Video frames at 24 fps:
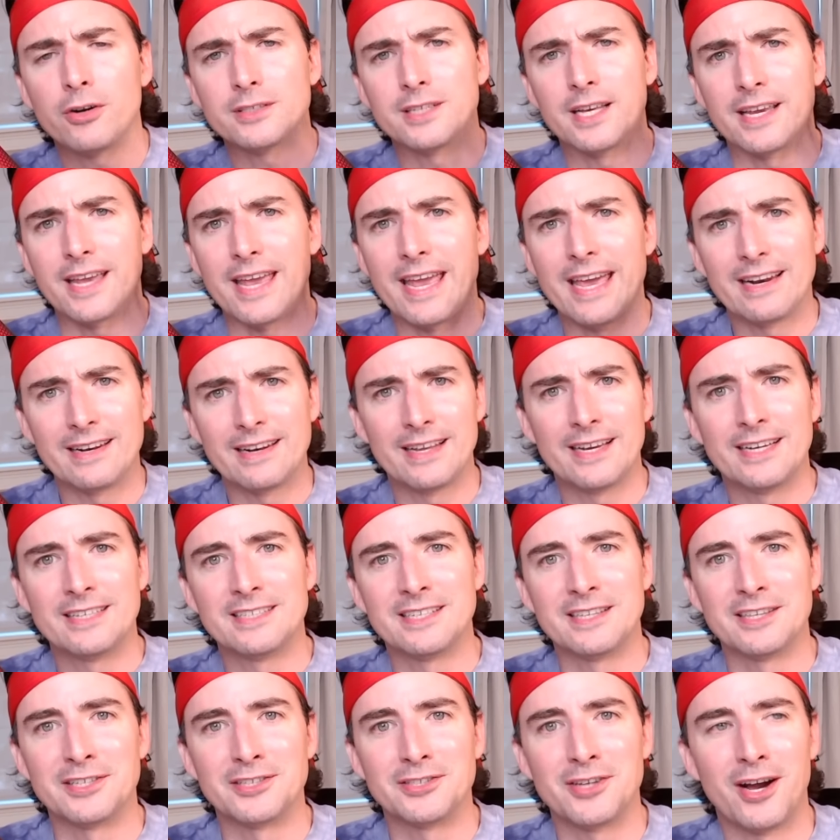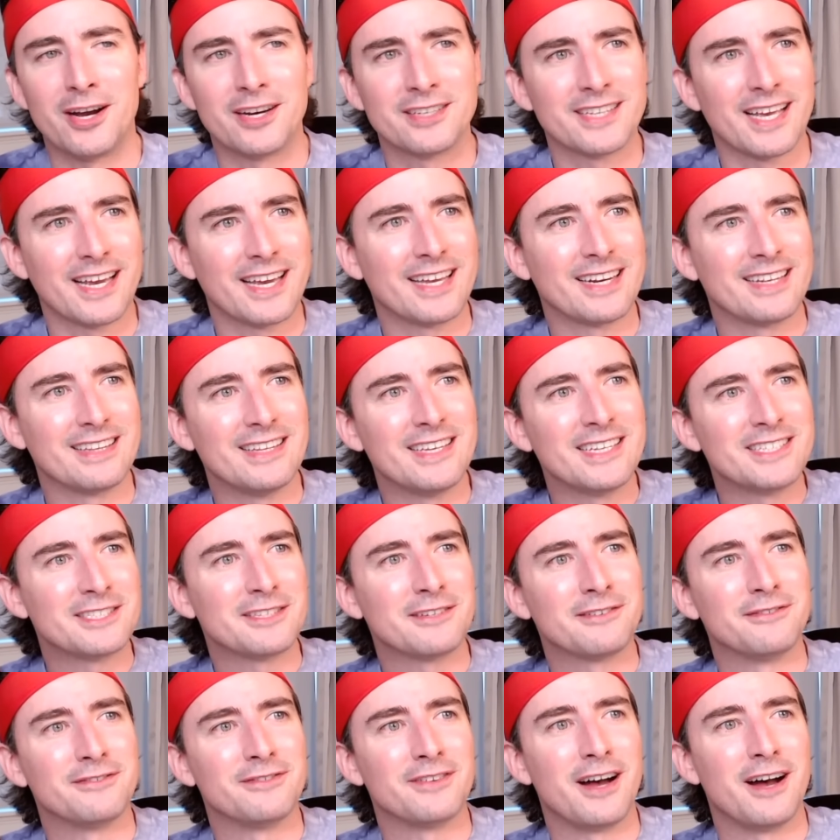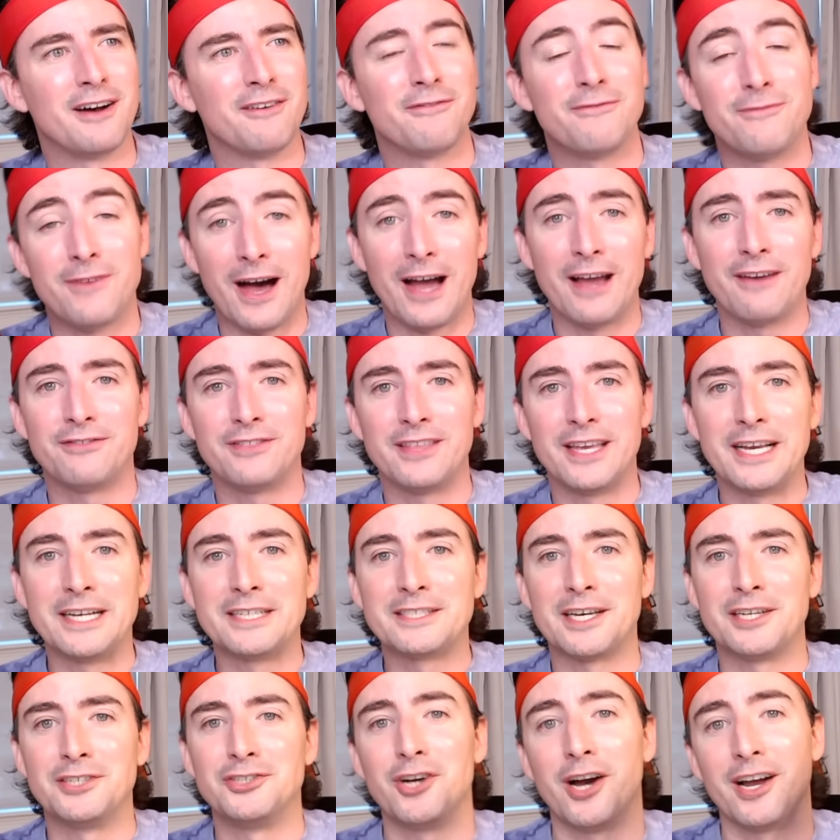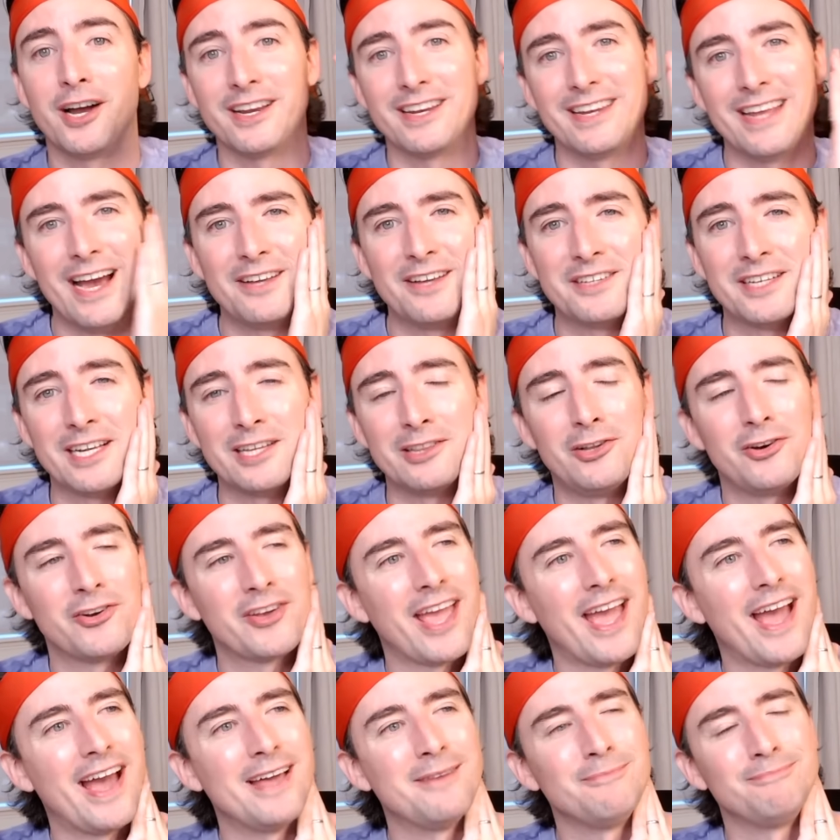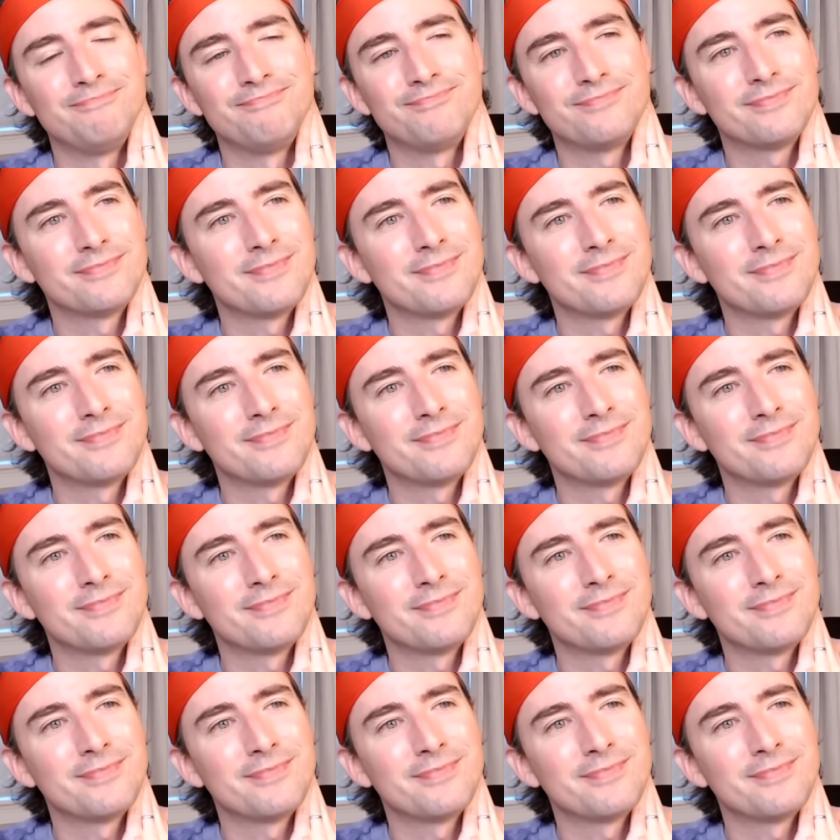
like analyzing the stocks, I got a list of 5 things I jotted down that I look at.